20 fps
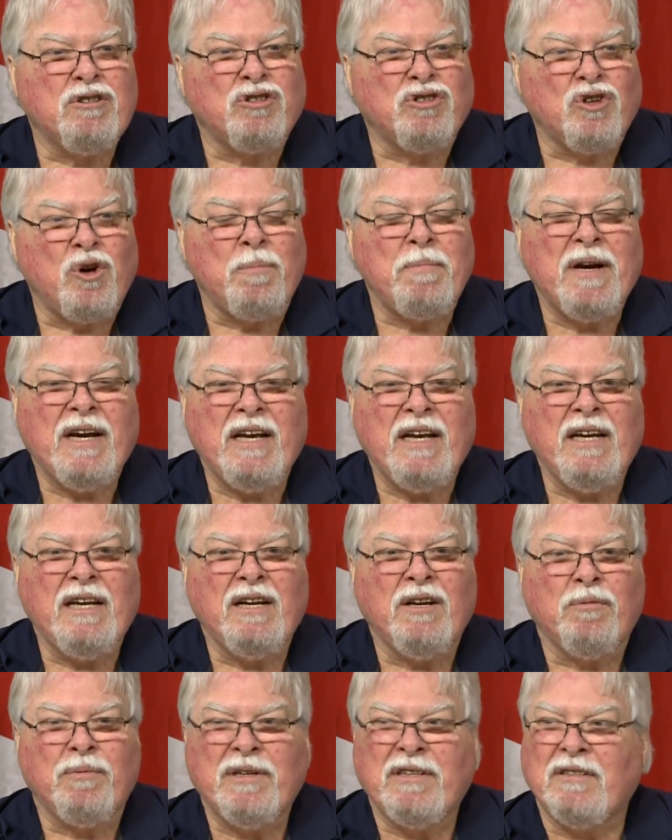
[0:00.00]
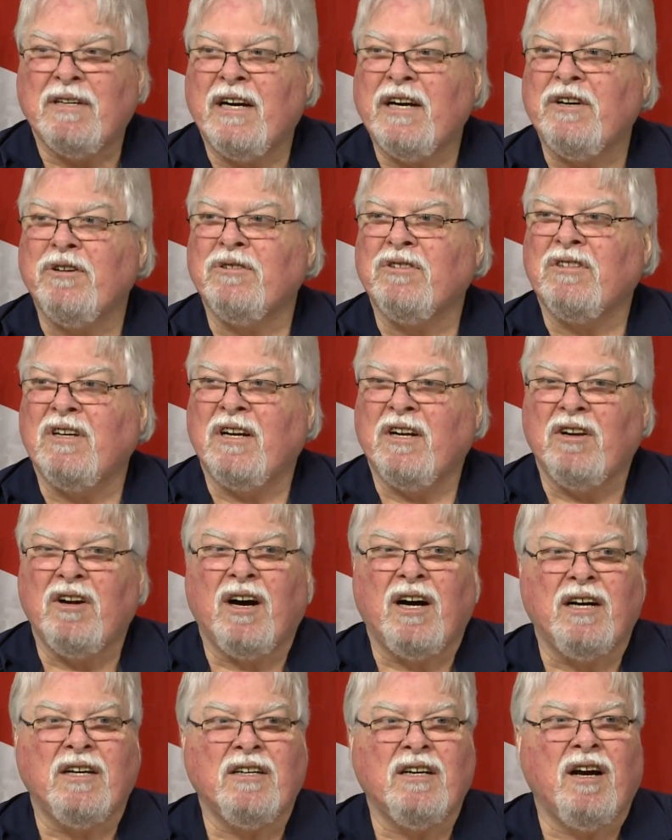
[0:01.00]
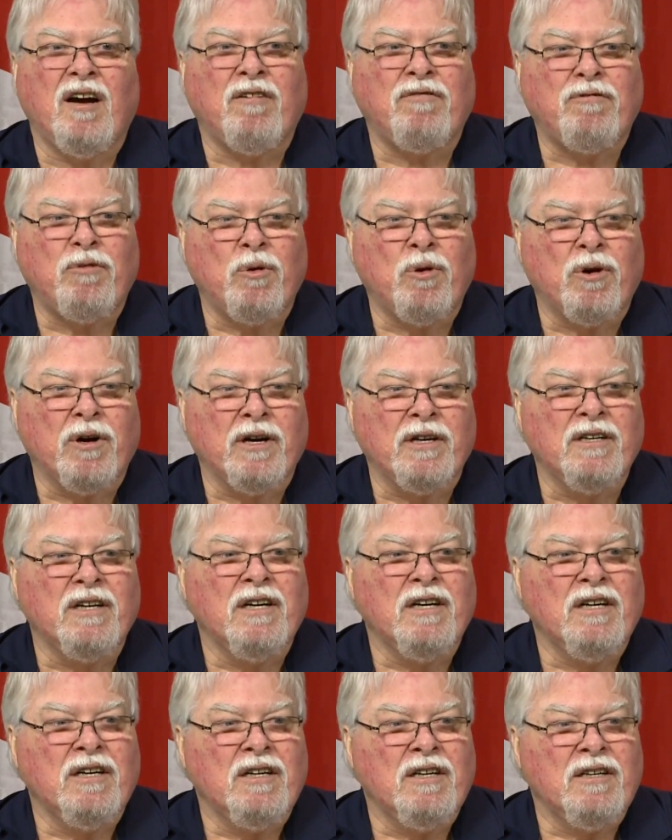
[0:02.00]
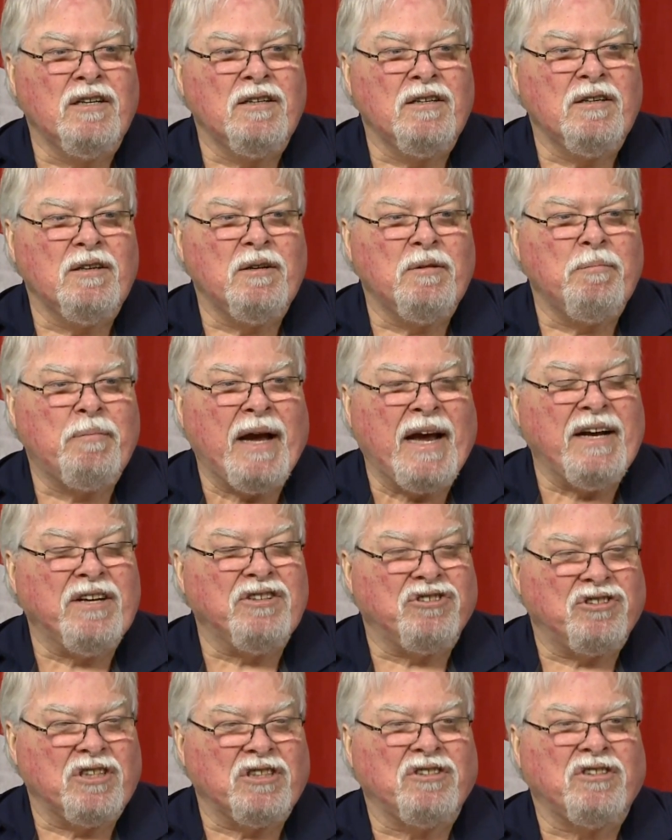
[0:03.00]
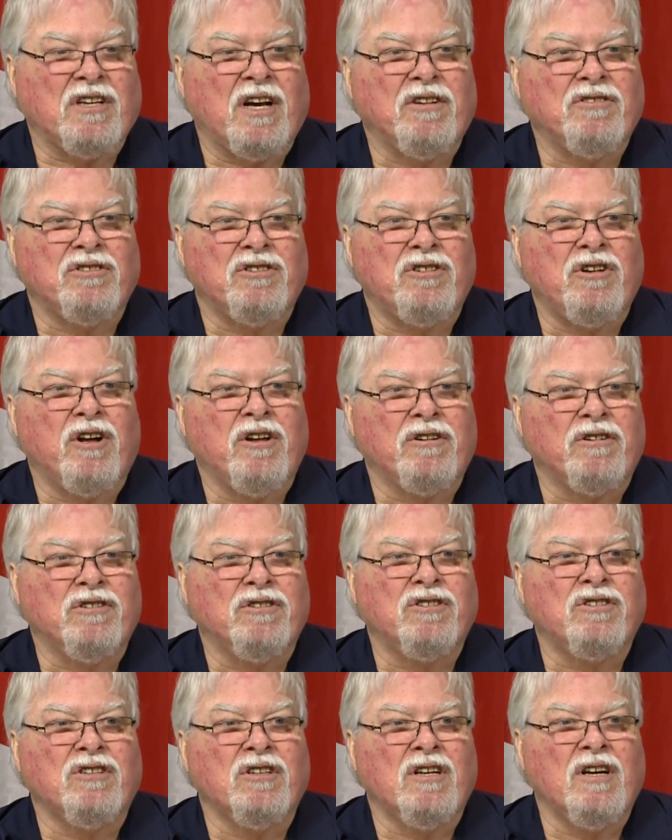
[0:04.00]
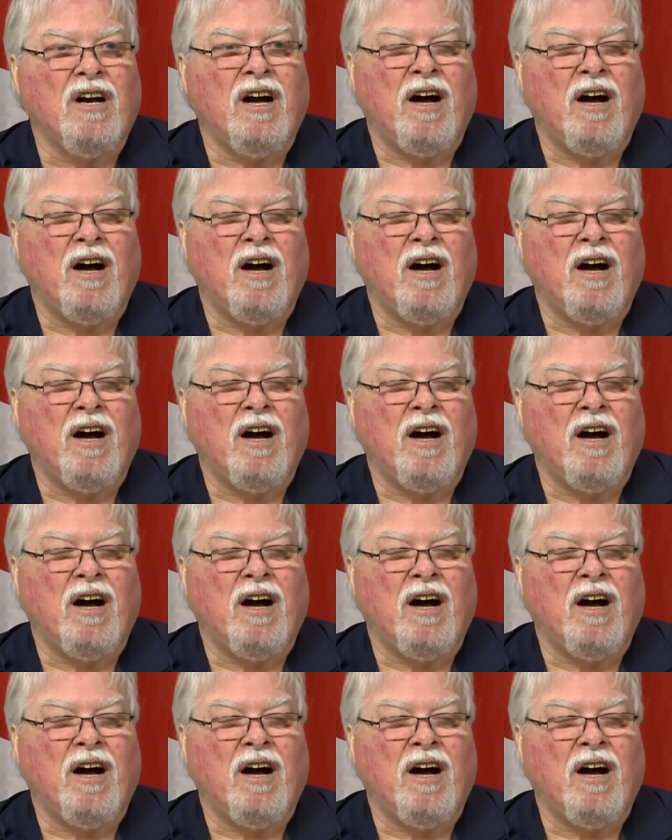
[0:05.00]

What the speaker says: so many retirees who cannot afford paying $6,000